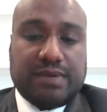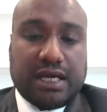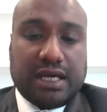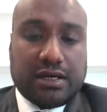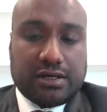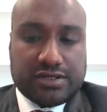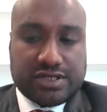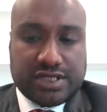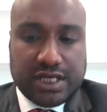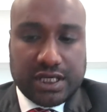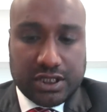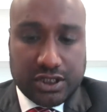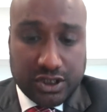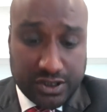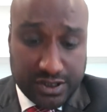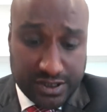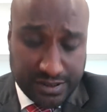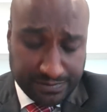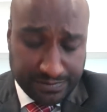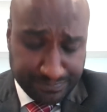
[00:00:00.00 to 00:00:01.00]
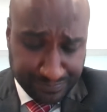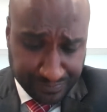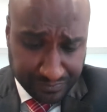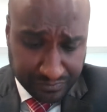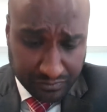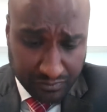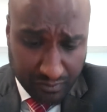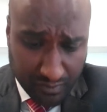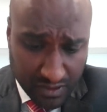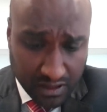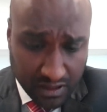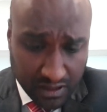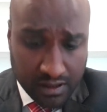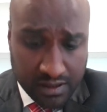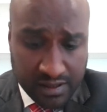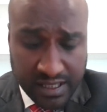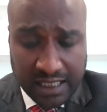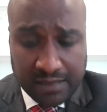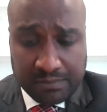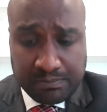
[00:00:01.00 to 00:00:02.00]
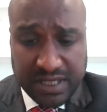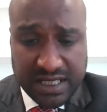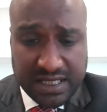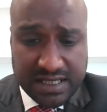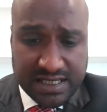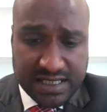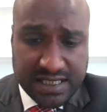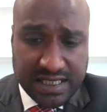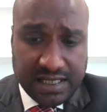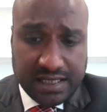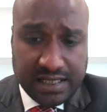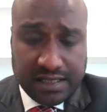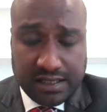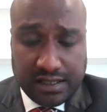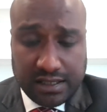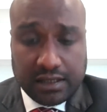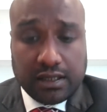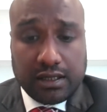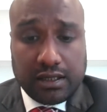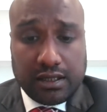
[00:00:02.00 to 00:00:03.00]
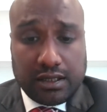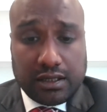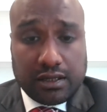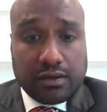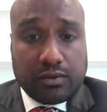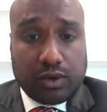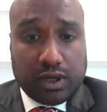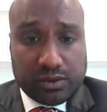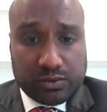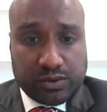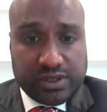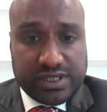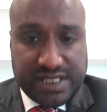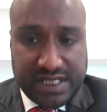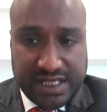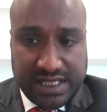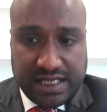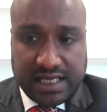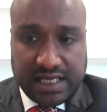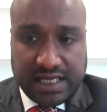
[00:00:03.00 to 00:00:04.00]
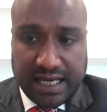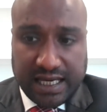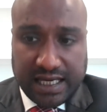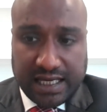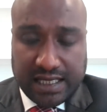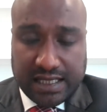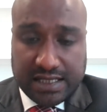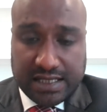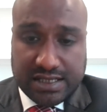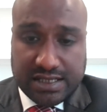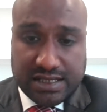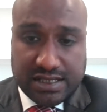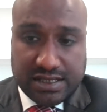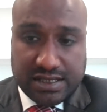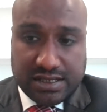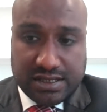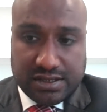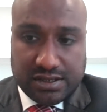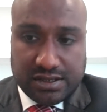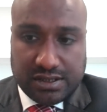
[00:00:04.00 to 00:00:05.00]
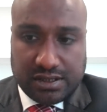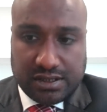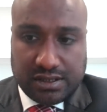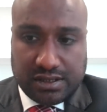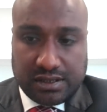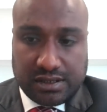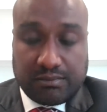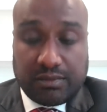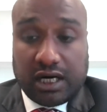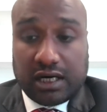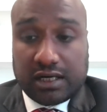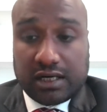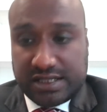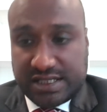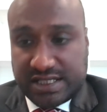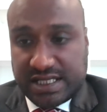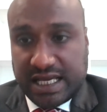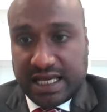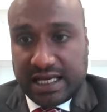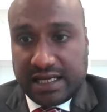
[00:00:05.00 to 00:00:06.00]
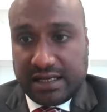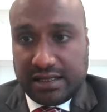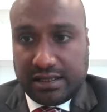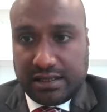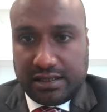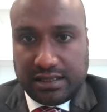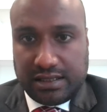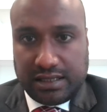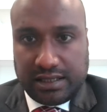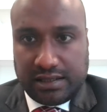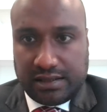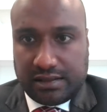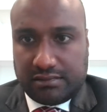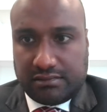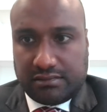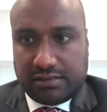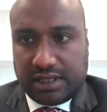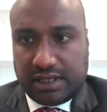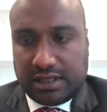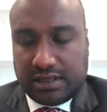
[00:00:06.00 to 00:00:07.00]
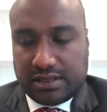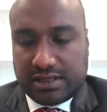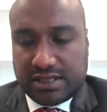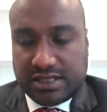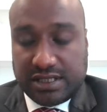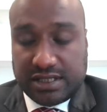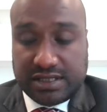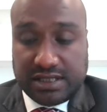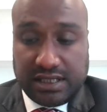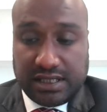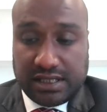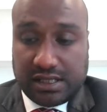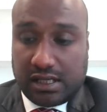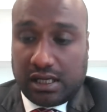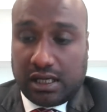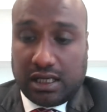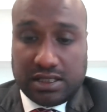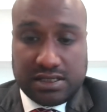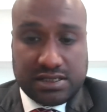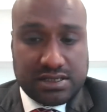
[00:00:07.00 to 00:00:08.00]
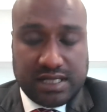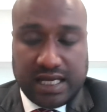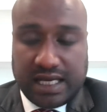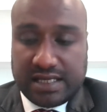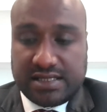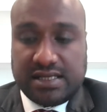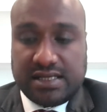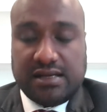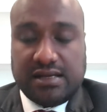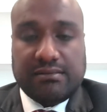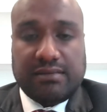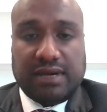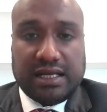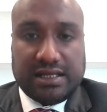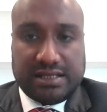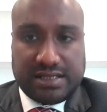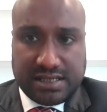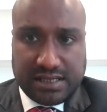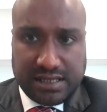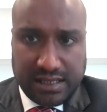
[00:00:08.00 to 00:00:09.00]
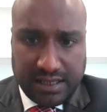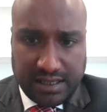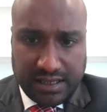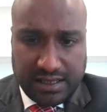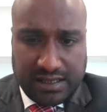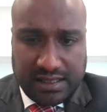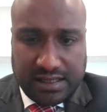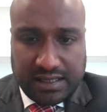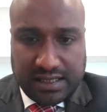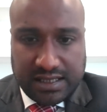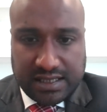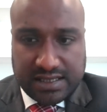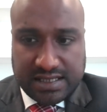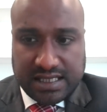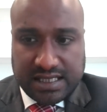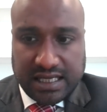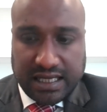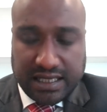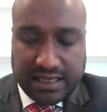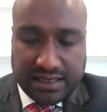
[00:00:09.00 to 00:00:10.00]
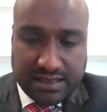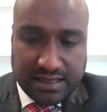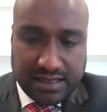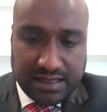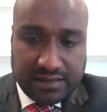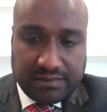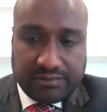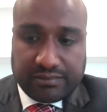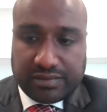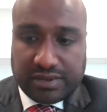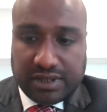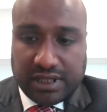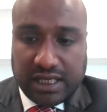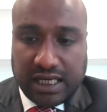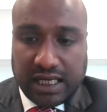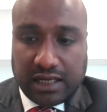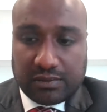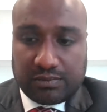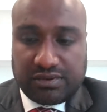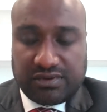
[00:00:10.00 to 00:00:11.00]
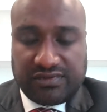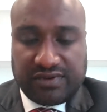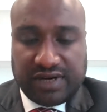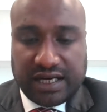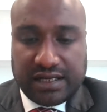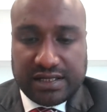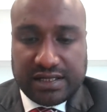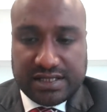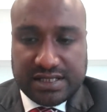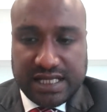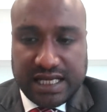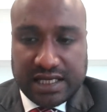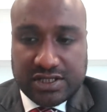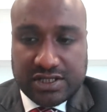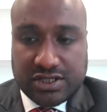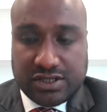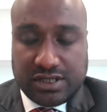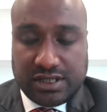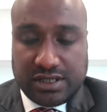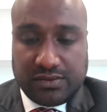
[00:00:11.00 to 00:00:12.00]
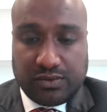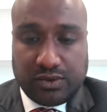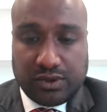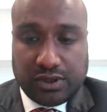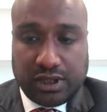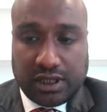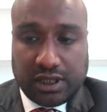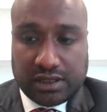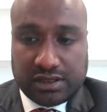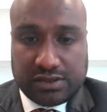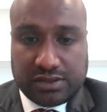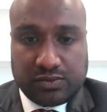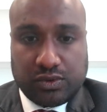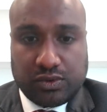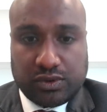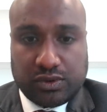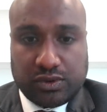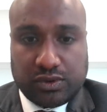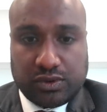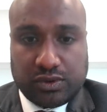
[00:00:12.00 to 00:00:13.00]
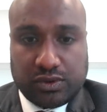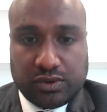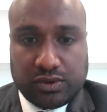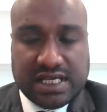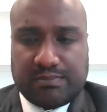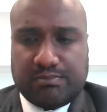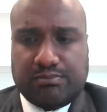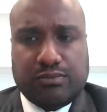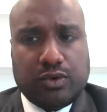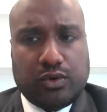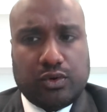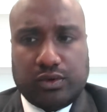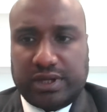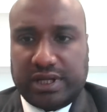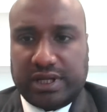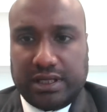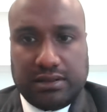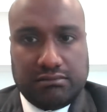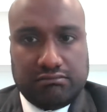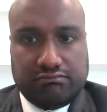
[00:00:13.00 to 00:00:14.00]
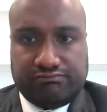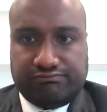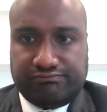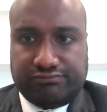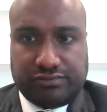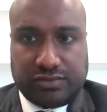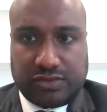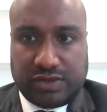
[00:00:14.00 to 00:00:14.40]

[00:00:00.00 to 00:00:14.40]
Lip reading: to make concessions. That being said, what we're seeing as the market standard certainly in the last 18 months is that cloud providers naturally will not accept more than